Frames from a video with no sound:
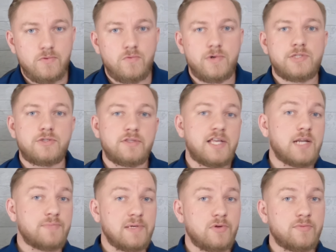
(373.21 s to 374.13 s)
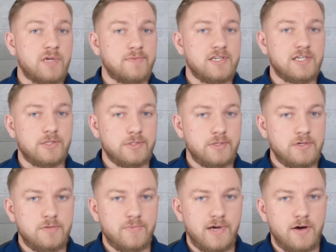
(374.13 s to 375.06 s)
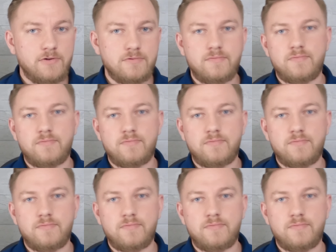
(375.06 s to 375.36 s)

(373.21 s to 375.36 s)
which a lot of people may be concerned about,